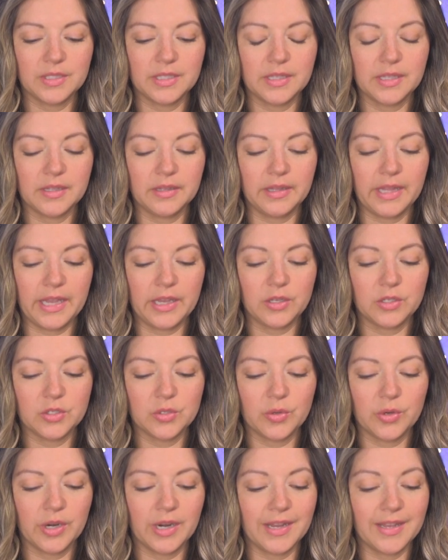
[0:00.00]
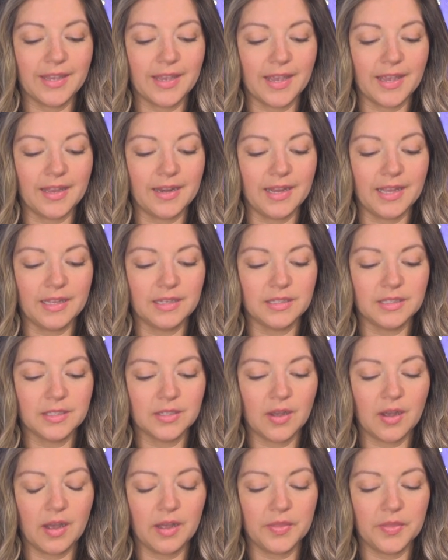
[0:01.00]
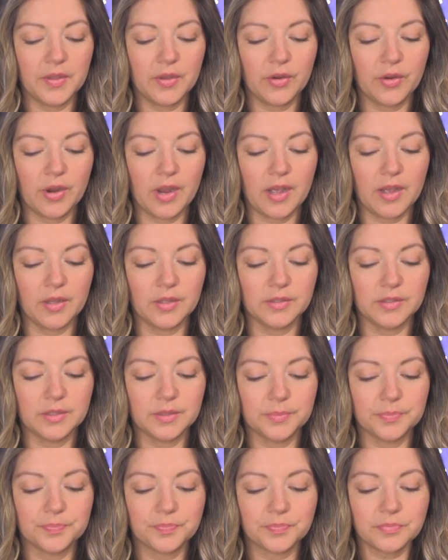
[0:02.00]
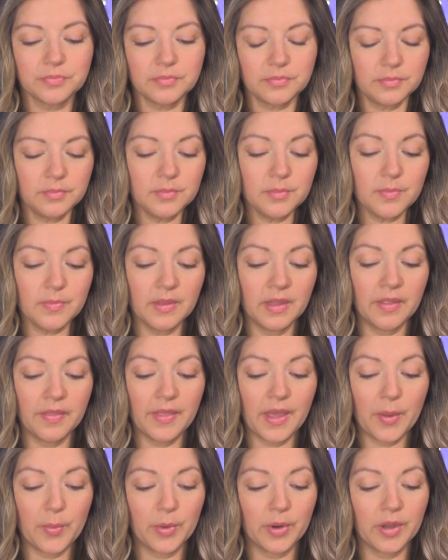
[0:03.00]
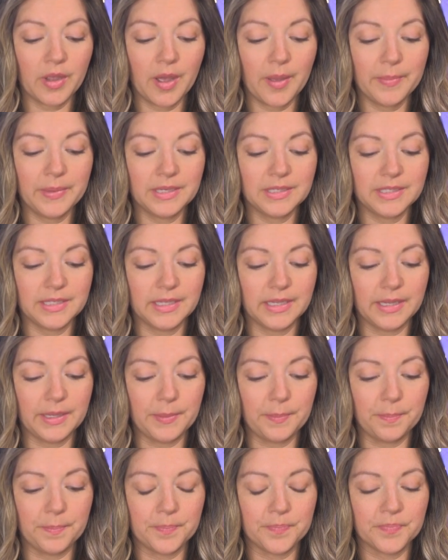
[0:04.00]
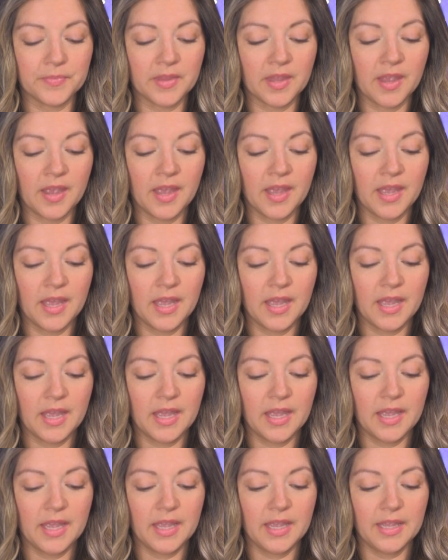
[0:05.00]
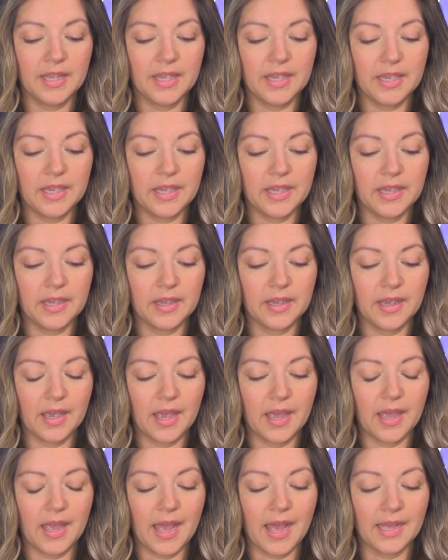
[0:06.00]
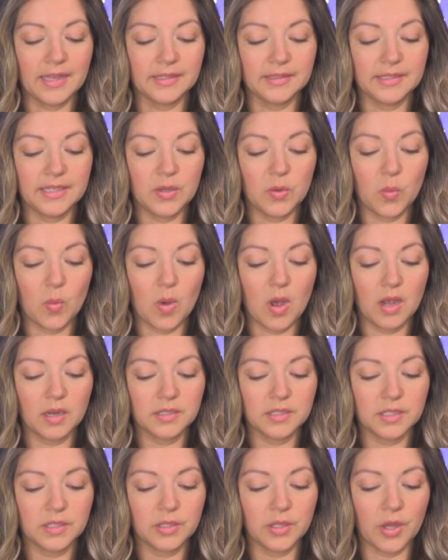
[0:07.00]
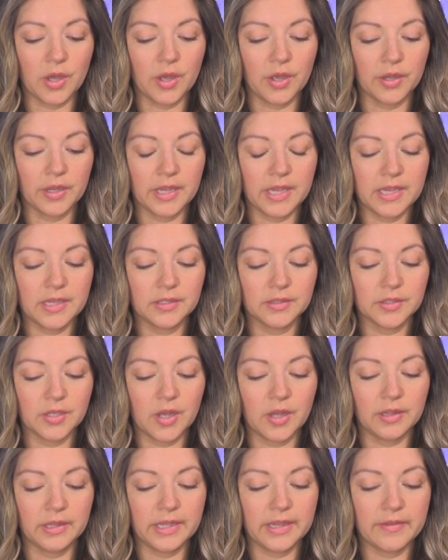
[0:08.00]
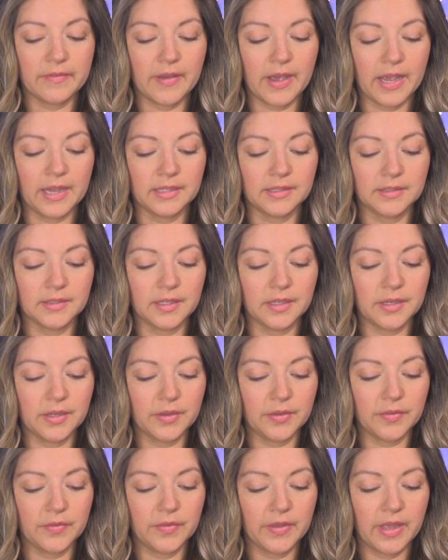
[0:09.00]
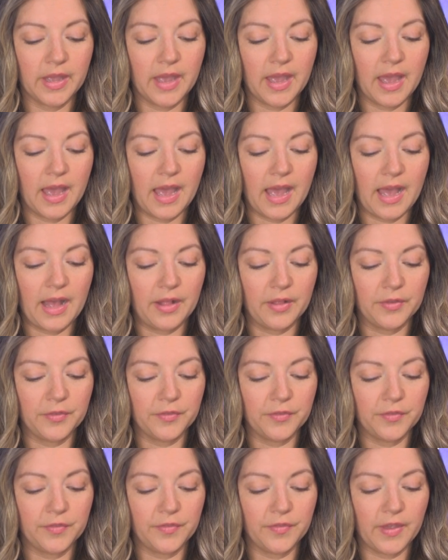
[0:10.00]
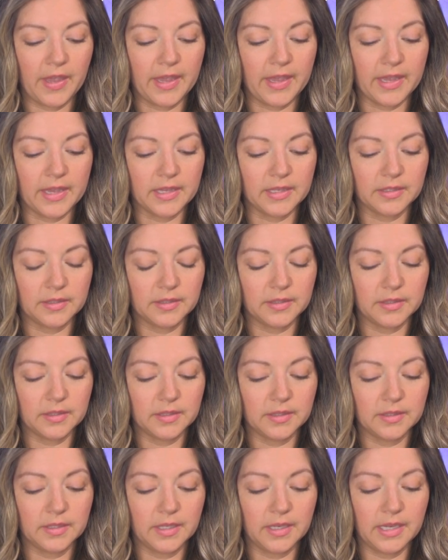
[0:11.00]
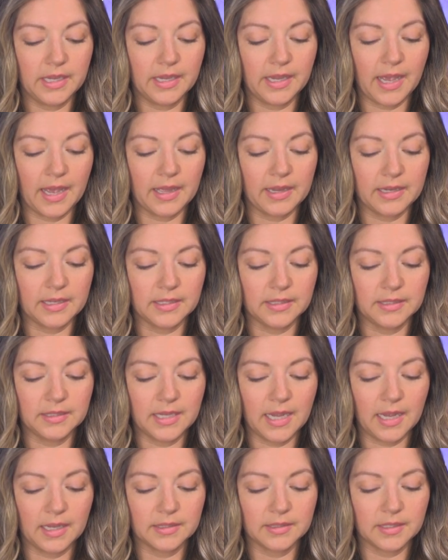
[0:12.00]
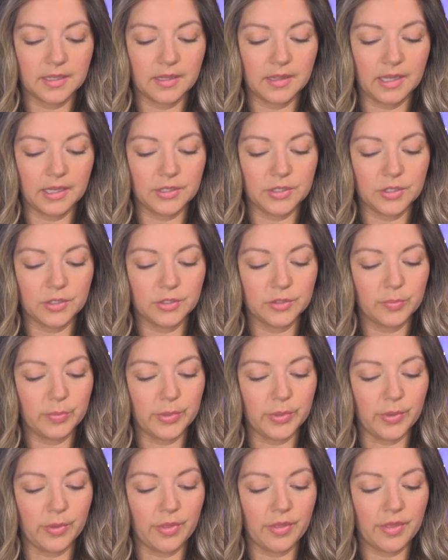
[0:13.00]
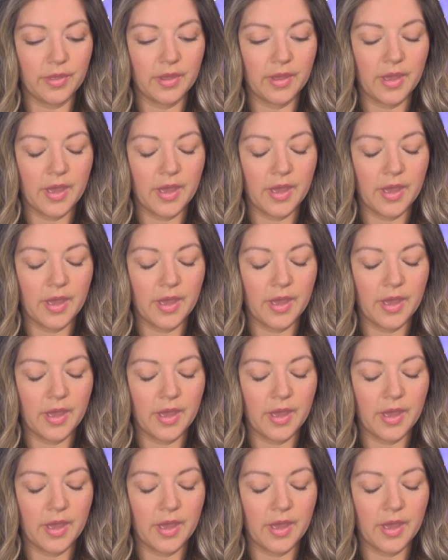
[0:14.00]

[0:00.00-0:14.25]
to the lake shore again and taught the crowds that were coming to him. He, as he walked along, he saw Levi, son of Alphaeus, sitting at his tax collector's booth.